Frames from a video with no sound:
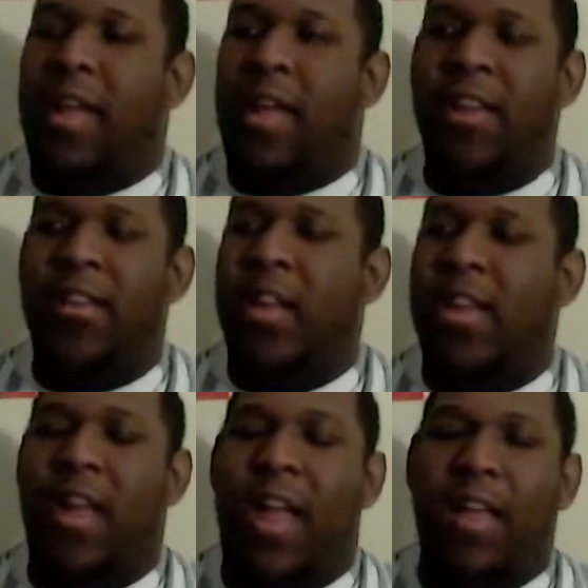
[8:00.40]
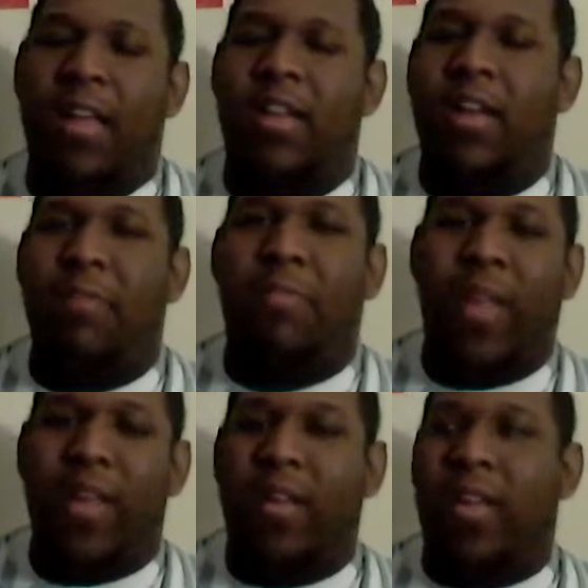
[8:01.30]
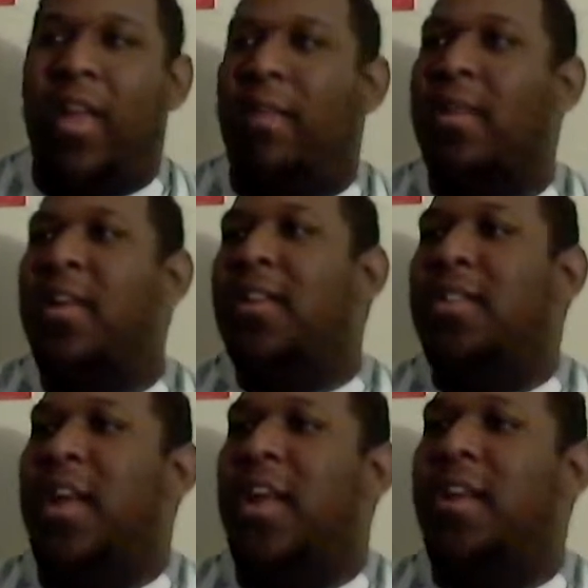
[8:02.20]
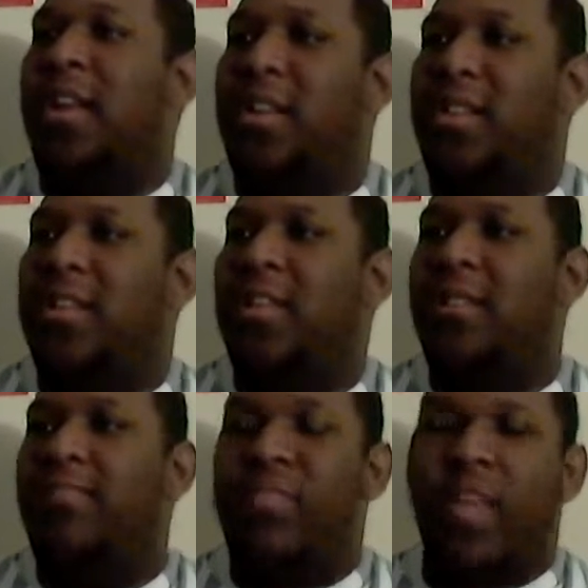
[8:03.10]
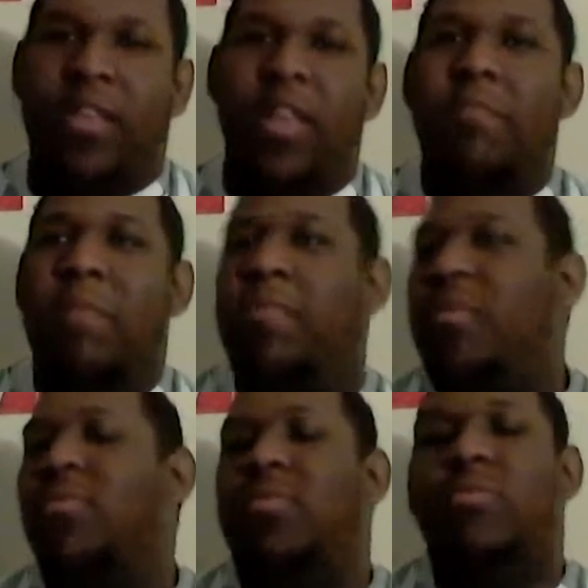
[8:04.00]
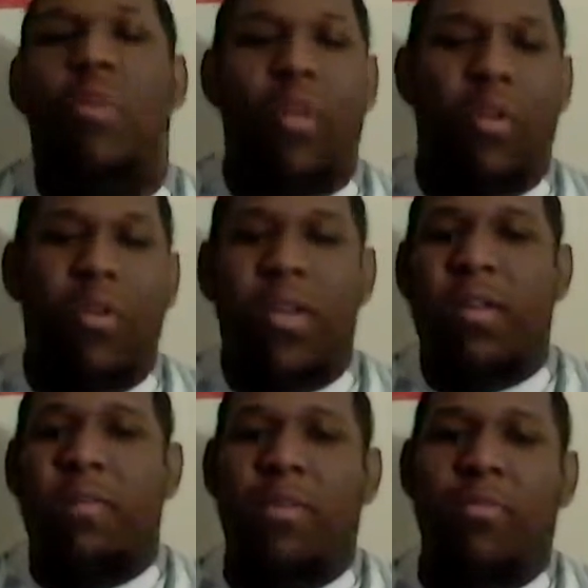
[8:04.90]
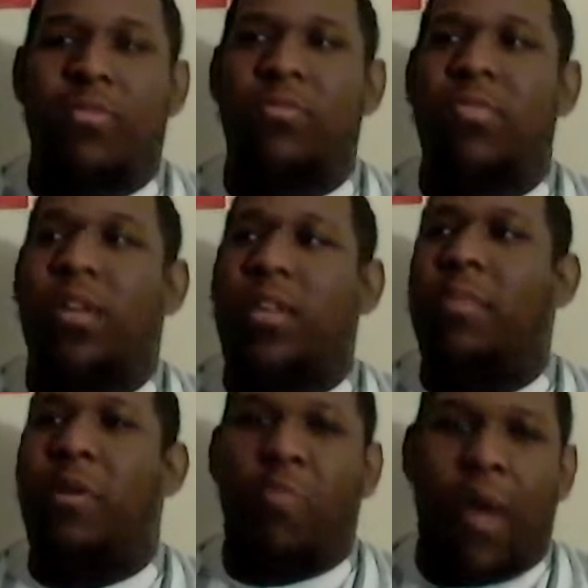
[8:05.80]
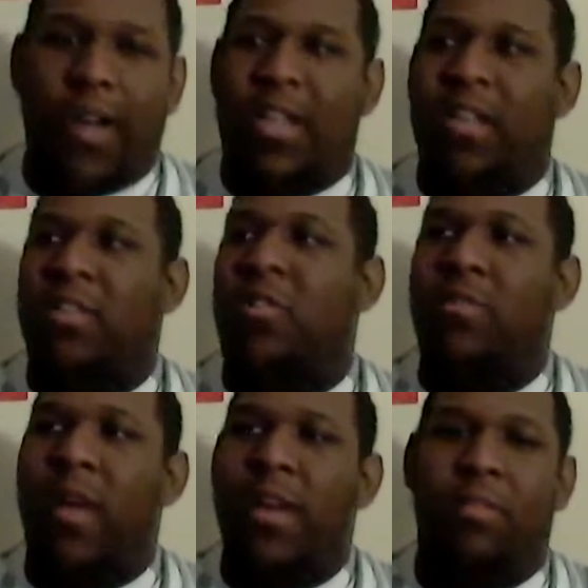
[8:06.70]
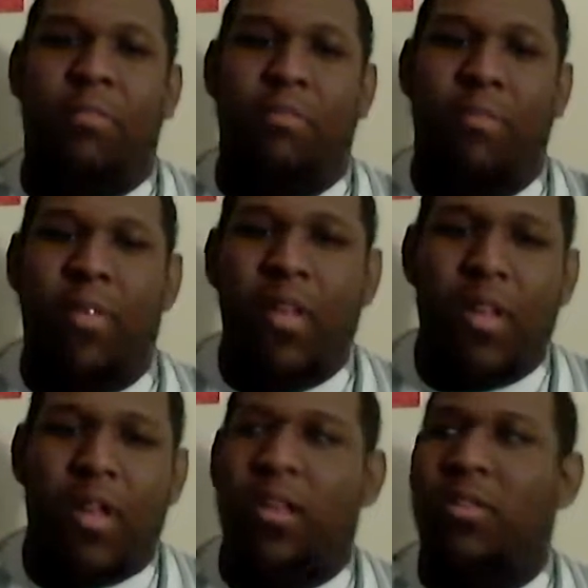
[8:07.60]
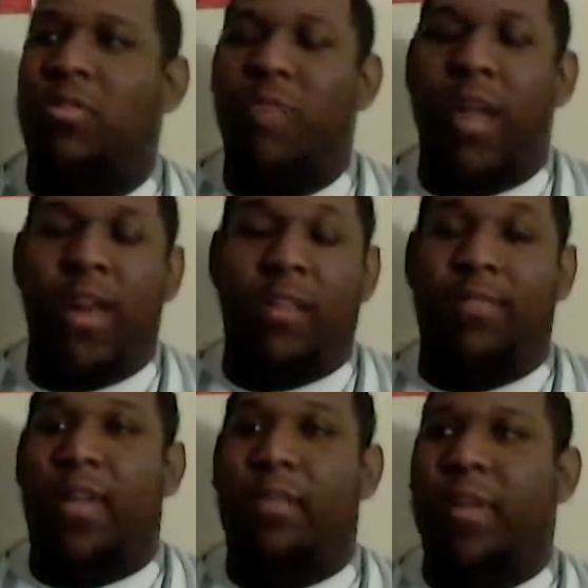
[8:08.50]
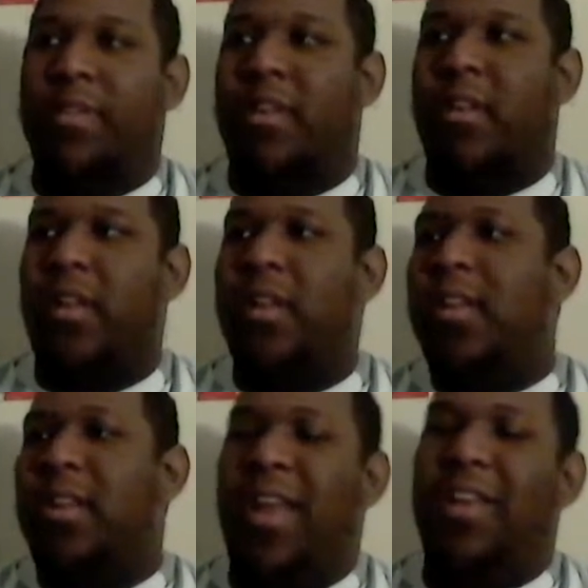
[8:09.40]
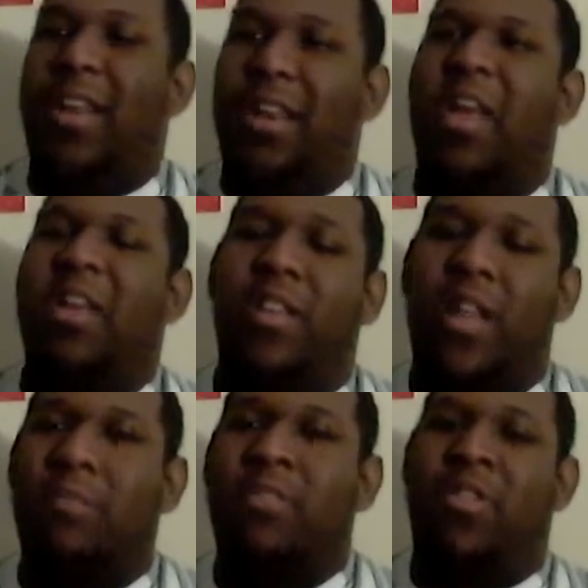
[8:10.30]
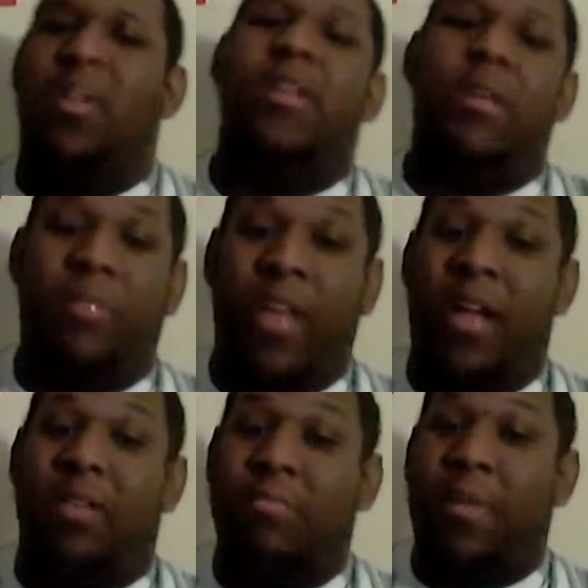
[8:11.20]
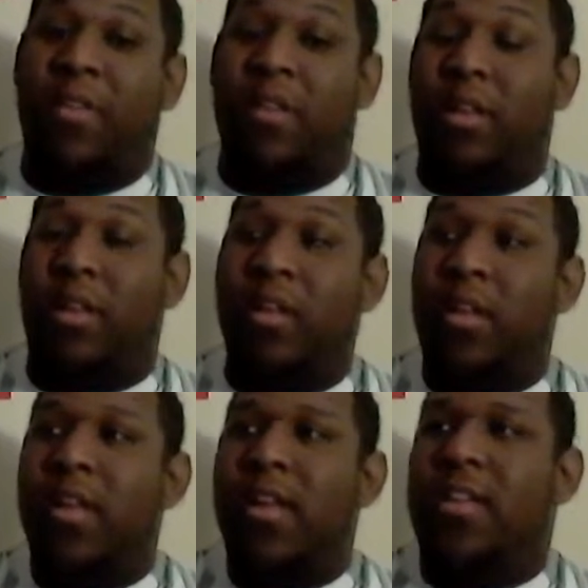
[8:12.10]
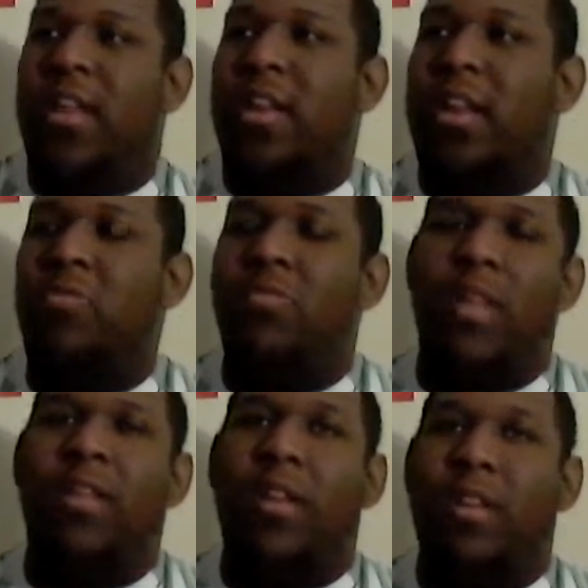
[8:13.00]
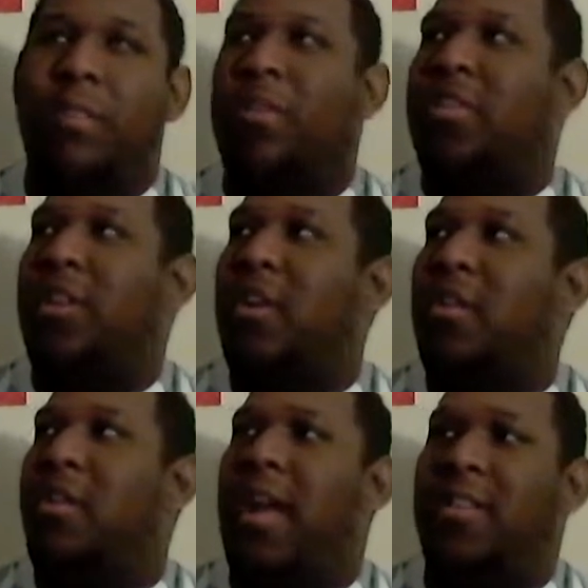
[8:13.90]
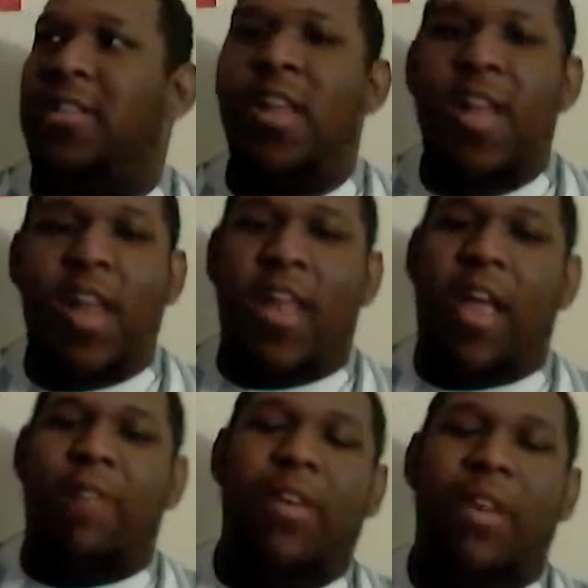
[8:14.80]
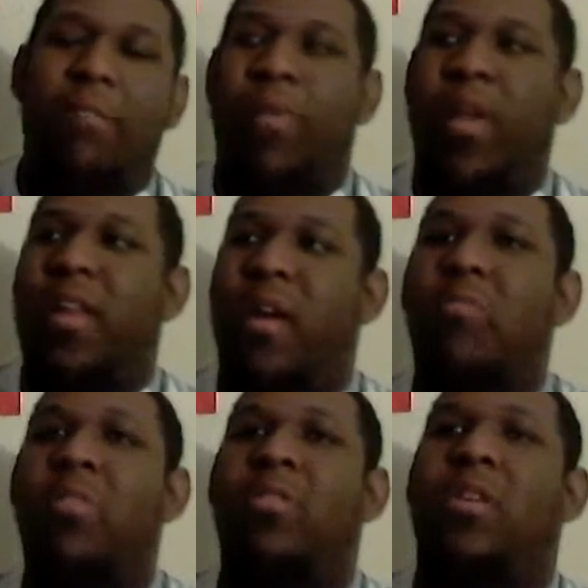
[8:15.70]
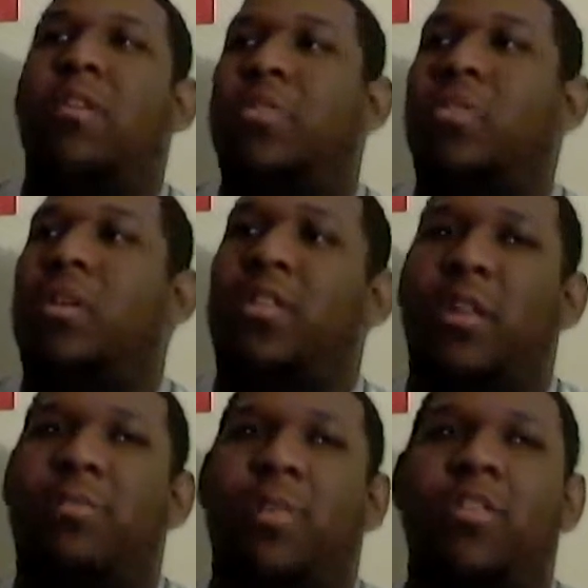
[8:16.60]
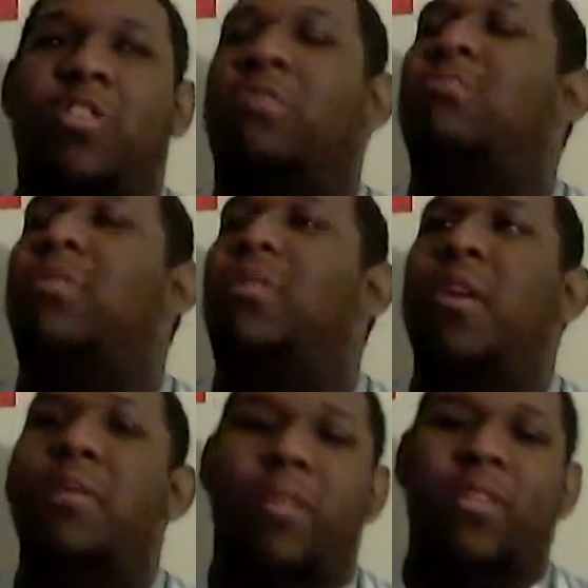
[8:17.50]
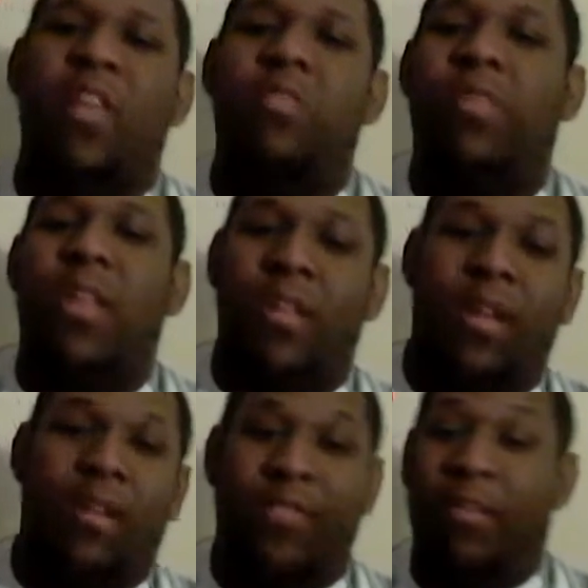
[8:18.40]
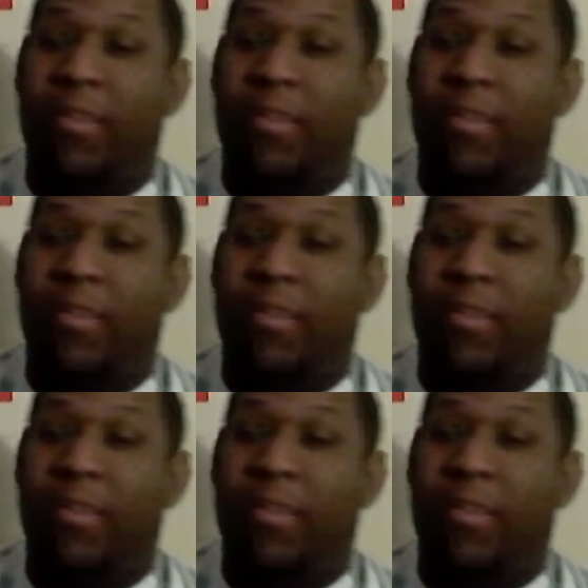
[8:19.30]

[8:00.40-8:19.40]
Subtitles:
He's not gonna play their games. Saying this, it's people who do nothing but watch has no right to do anything. Basically, and that's him shutting them down. Basically, saying that you did nothing but sit on your asses and let everything play out, which you could have done something sooner, but said you did nothing.